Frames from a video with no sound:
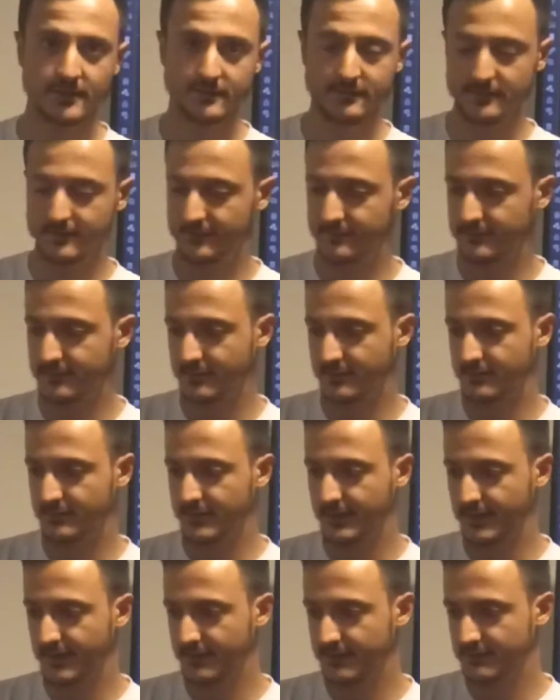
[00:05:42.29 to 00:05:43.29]
This can
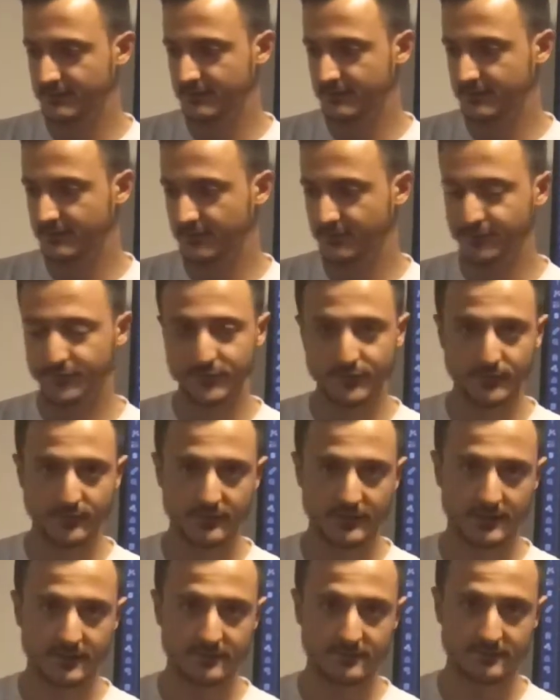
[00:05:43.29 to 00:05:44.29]
take a few
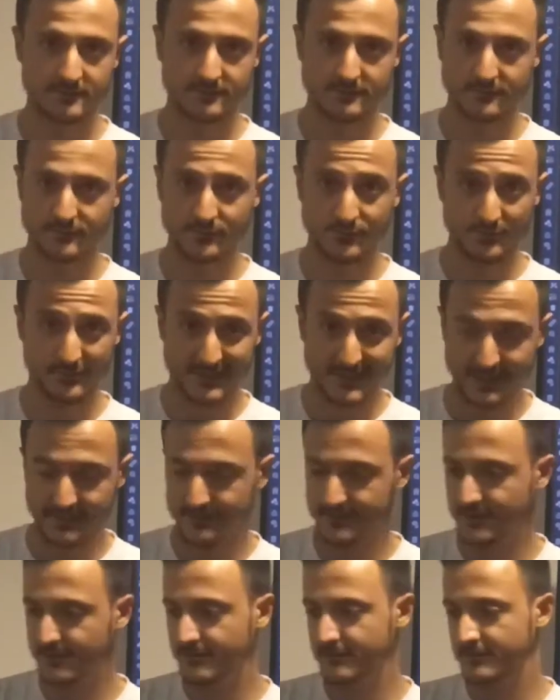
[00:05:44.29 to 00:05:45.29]
years to get
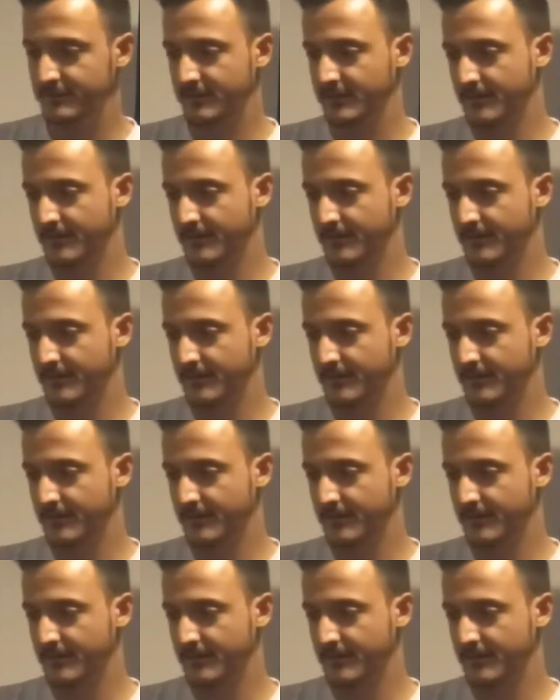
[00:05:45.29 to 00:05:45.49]
there,